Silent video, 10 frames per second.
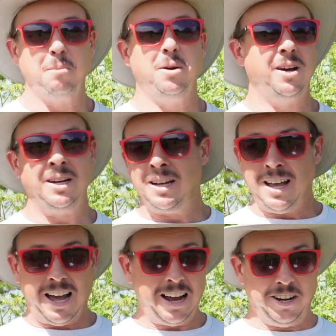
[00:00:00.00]
but
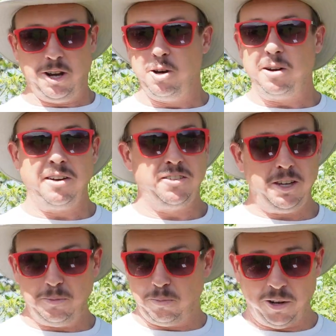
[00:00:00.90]
I know I've
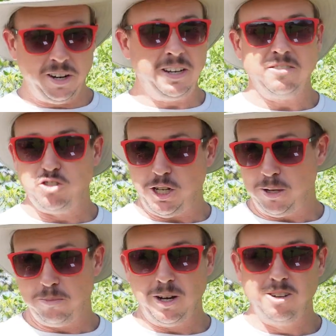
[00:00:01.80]
eaten plenty of
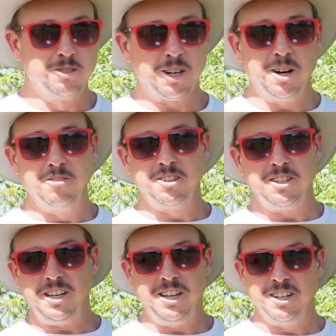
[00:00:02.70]
GMOs over the
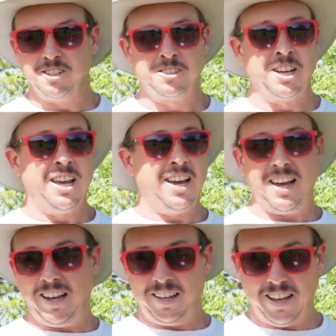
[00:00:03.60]
years
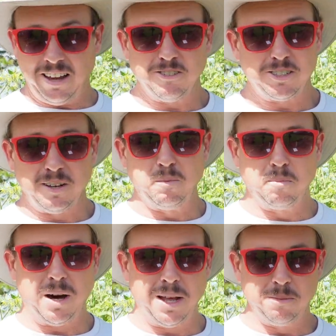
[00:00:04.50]
and they haven't seemed to
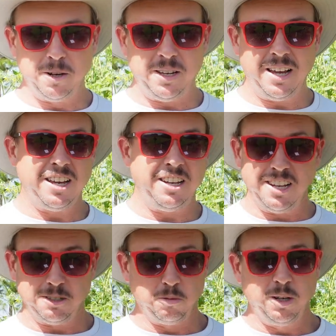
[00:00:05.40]
bother me yet.
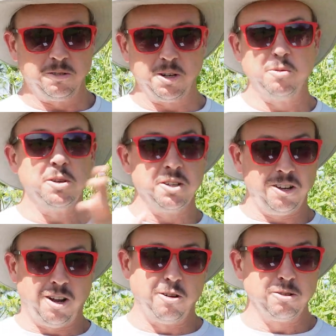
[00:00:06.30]
Yes, we don't know what the
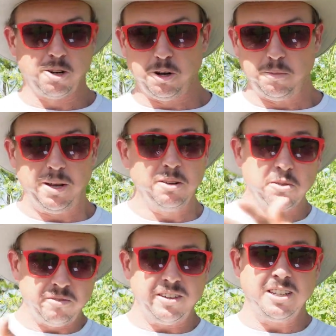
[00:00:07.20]
long-term health
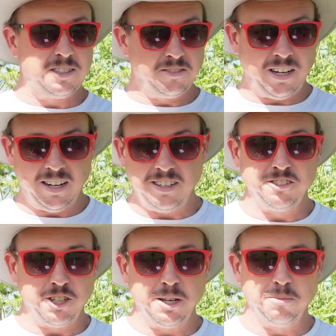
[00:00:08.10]
effects of eating
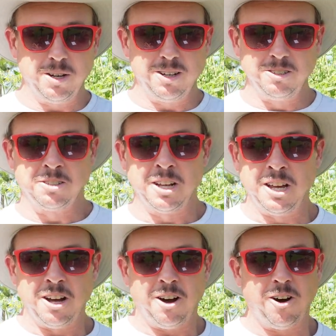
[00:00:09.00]
GMOs
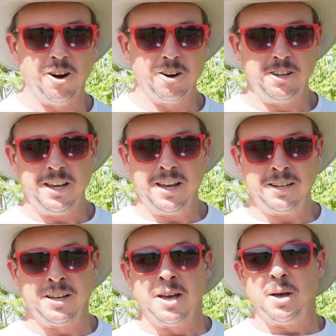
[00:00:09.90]
are
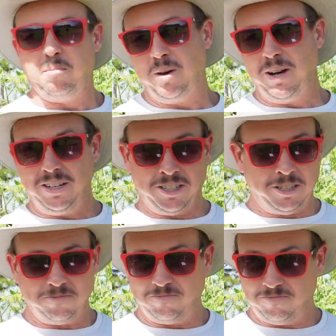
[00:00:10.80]
yet,
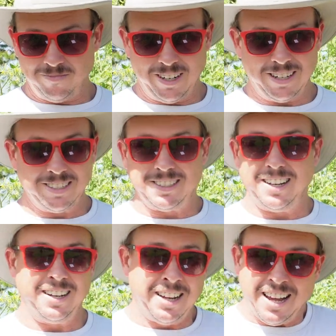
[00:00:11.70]
but like I
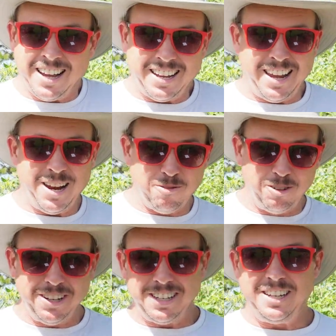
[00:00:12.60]
said, can't
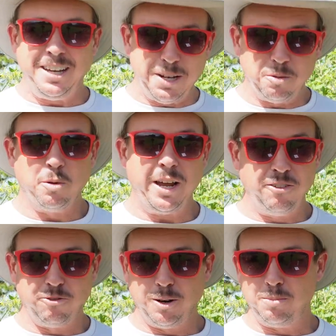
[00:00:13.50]
really get away
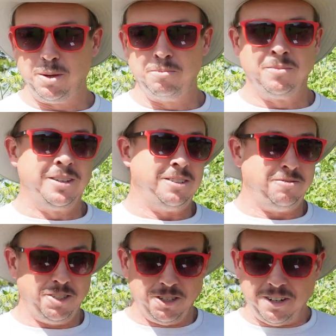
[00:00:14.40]
from them.
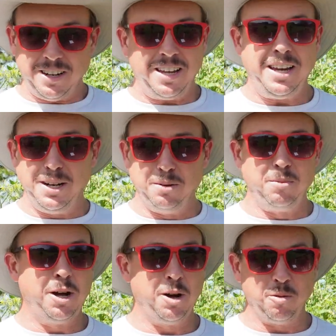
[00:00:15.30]
You're gonna eat them
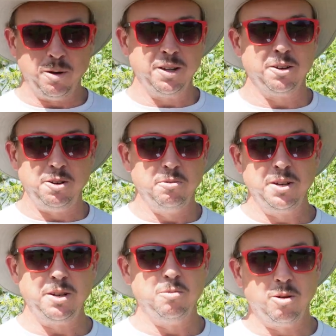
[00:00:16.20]
whether you
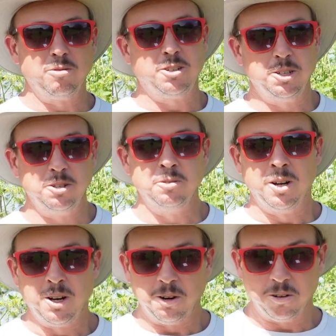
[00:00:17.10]
really want to
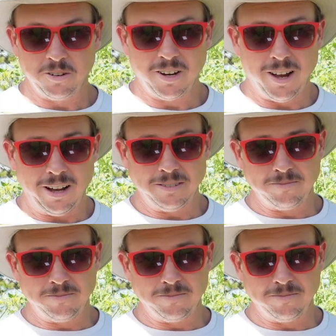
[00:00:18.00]
or not.